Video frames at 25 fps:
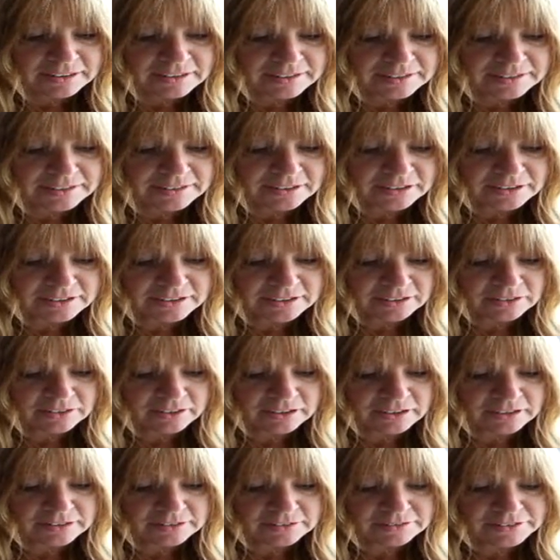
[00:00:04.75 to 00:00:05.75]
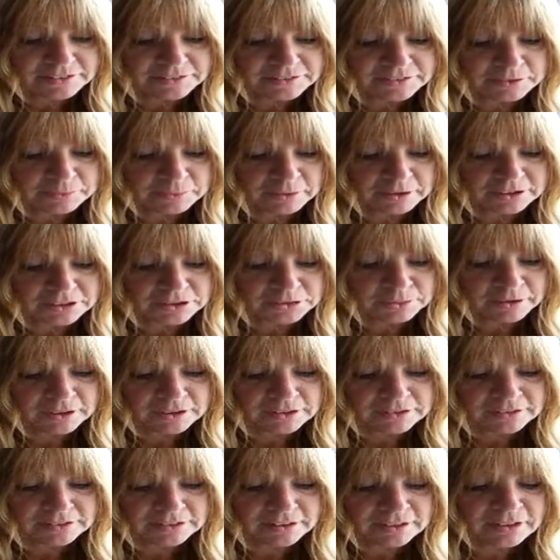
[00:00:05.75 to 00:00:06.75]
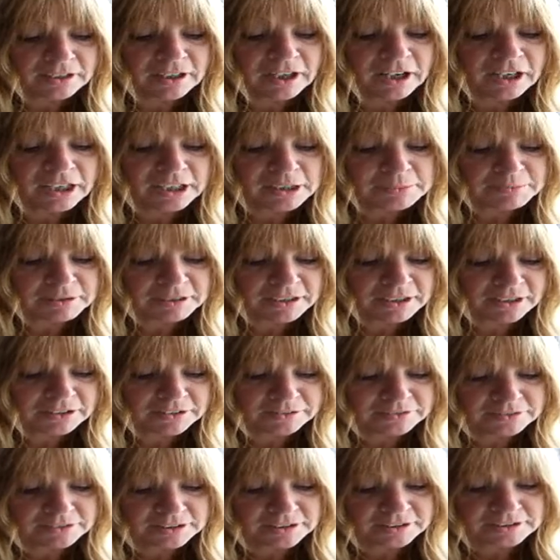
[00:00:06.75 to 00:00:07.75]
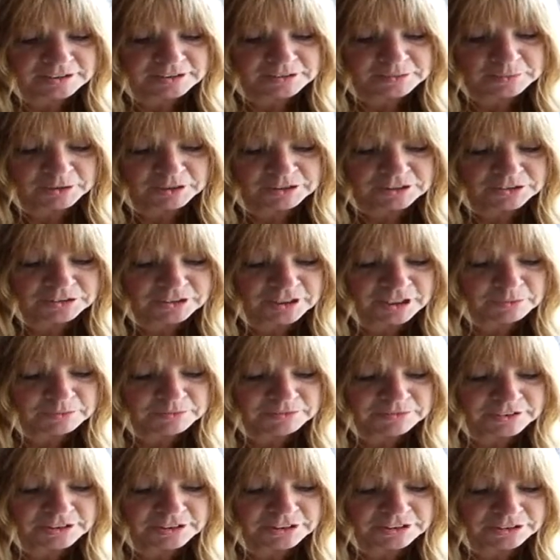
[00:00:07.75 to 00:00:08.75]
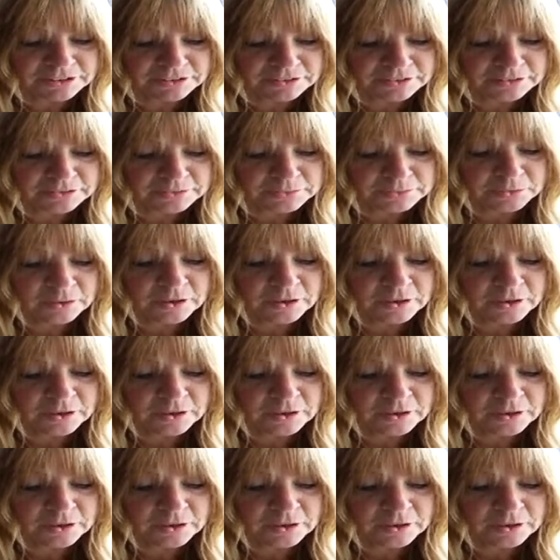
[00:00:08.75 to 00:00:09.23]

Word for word: It's Isaiah 51:12. I am alone, the one who comforts you.